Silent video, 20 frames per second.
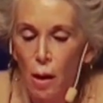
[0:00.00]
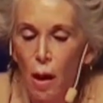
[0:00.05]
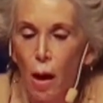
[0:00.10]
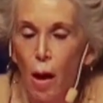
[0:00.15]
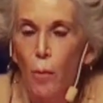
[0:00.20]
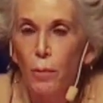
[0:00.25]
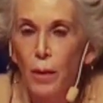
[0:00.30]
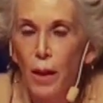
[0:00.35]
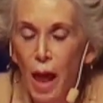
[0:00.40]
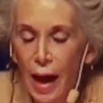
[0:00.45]

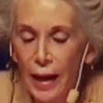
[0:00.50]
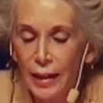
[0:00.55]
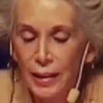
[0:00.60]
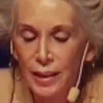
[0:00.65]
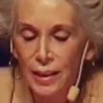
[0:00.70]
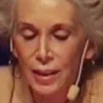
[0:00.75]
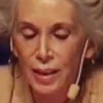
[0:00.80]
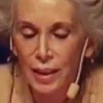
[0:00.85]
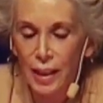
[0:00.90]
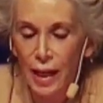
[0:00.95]
Applied
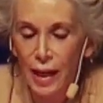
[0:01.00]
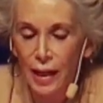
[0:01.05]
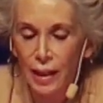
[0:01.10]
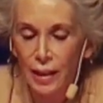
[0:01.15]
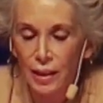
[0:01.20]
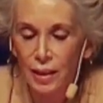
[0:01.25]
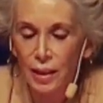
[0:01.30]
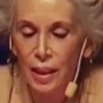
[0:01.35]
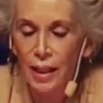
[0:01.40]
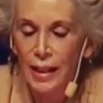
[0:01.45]
to
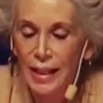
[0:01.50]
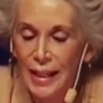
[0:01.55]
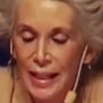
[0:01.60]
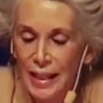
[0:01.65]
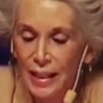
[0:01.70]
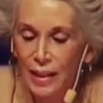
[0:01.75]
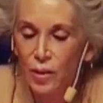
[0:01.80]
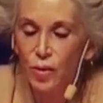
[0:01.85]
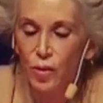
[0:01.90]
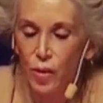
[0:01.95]
sex,
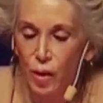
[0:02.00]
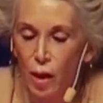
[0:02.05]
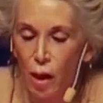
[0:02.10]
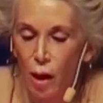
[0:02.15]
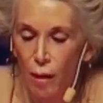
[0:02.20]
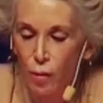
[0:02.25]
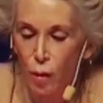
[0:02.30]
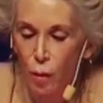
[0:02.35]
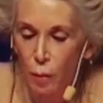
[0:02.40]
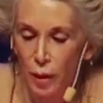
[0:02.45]
he is the
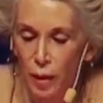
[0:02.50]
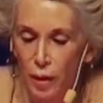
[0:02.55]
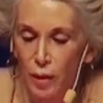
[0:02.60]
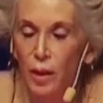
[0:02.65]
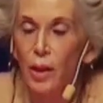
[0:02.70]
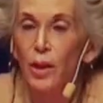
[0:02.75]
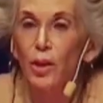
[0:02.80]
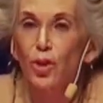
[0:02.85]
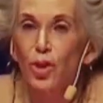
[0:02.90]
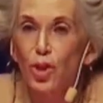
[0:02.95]
government,
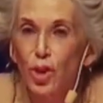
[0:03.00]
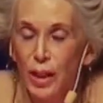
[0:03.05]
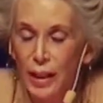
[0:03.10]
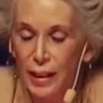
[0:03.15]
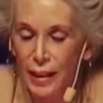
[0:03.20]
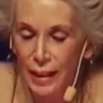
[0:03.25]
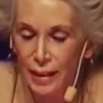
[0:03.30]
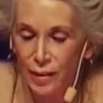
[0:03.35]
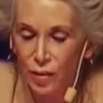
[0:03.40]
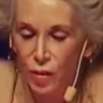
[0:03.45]

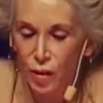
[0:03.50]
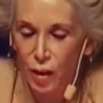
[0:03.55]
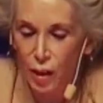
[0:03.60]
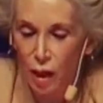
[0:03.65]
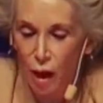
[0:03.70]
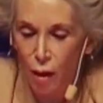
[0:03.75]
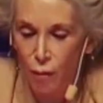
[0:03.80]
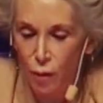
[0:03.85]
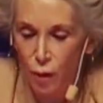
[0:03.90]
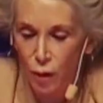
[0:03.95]
she is the
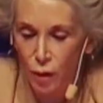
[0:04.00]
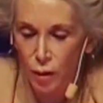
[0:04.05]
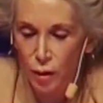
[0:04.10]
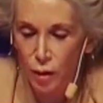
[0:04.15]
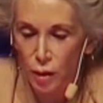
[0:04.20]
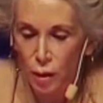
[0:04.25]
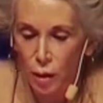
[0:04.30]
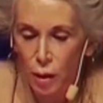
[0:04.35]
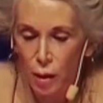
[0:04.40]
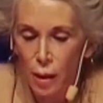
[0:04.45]
governed.
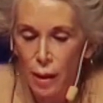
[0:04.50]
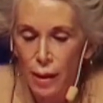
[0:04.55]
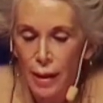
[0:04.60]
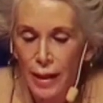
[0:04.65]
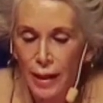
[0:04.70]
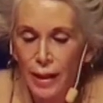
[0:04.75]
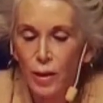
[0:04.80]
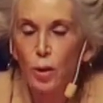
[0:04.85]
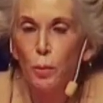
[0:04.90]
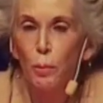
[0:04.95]

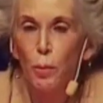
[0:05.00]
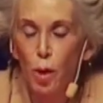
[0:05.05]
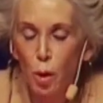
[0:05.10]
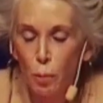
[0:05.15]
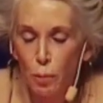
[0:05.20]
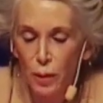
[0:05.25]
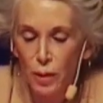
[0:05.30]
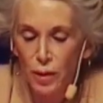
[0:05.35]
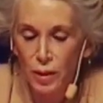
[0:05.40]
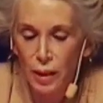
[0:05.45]
Its
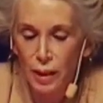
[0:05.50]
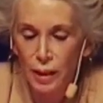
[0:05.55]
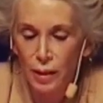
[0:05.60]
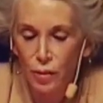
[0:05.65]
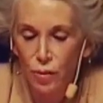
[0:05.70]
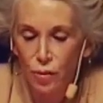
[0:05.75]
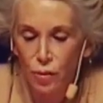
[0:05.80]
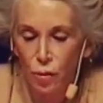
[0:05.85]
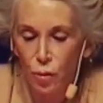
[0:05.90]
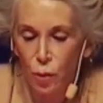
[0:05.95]
purpose
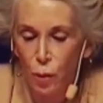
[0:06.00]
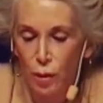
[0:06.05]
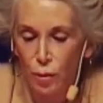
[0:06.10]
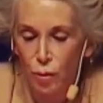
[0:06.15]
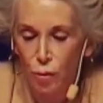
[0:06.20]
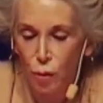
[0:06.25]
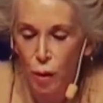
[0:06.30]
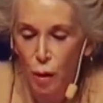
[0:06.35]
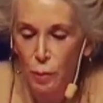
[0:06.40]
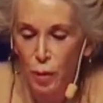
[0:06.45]
is to
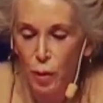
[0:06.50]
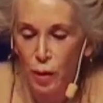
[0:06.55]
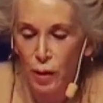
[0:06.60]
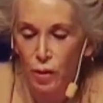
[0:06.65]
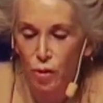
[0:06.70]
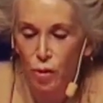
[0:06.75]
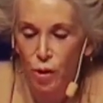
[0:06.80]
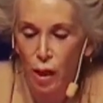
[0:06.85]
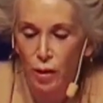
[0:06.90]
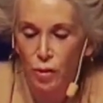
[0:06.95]
attribute
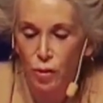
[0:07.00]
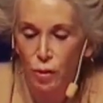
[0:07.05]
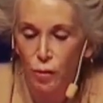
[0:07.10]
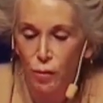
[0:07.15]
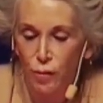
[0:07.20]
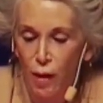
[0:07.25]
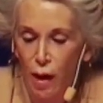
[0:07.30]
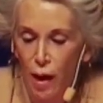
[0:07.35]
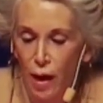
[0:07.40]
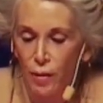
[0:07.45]
and
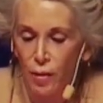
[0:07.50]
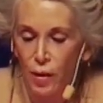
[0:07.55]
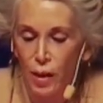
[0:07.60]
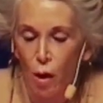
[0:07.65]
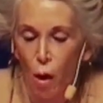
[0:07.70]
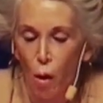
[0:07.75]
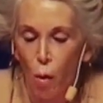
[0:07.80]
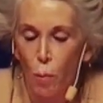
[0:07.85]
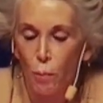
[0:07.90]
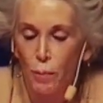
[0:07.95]
justify
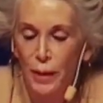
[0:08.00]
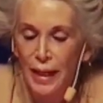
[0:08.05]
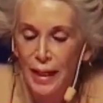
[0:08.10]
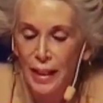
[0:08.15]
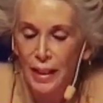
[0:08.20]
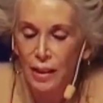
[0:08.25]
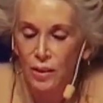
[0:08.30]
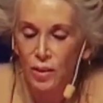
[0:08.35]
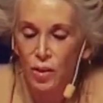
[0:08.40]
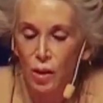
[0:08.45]
the
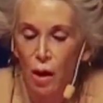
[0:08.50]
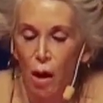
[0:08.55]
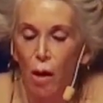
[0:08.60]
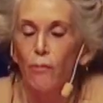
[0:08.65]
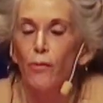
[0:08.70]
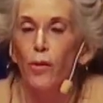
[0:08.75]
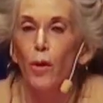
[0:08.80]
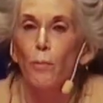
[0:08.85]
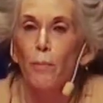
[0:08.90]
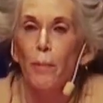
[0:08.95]
obedience
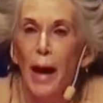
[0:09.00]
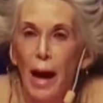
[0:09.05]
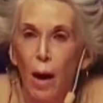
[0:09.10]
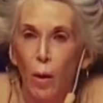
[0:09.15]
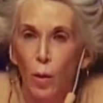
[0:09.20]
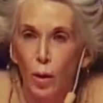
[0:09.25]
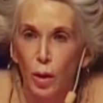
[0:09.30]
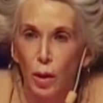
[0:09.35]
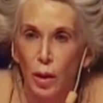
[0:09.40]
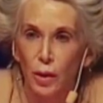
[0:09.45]
of the
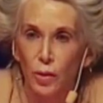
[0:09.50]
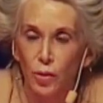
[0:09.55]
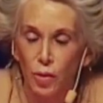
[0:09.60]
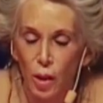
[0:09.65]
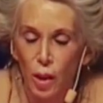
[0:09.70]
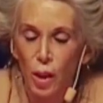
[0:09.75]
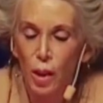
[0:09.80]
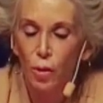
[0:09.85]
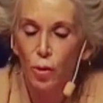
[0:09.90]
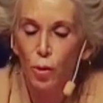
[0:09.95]
powerless
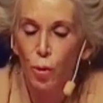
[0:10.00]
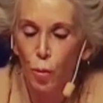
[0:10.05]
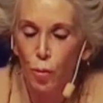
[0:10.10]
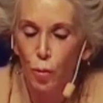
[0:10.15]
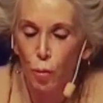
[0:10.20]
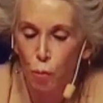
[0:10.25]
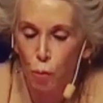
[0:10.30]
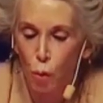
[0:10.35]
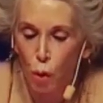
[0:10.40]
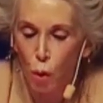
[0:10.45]
to
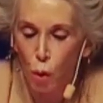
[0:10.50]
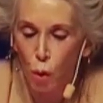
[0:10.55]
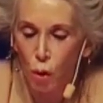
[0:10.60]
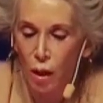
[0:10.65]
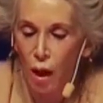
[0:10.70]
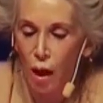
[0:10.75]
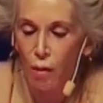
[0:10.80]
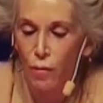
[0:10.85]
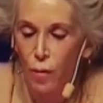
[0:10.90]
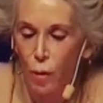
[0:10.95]
the
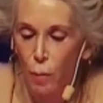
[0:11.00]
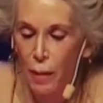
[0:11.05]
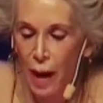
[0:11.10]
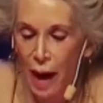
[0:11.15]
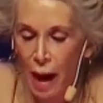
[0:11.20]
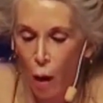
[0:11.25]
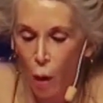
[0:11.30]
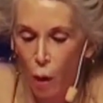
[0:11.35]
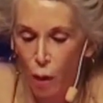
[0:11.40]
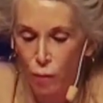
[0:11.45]
rule of the
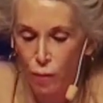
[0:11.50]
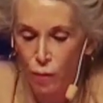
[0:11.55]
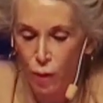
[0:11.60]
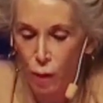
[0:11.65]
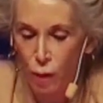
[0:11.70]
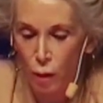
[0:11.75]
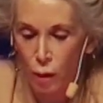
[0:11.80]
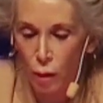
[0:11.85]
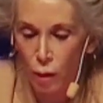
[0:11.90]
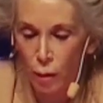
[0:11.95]
powerful.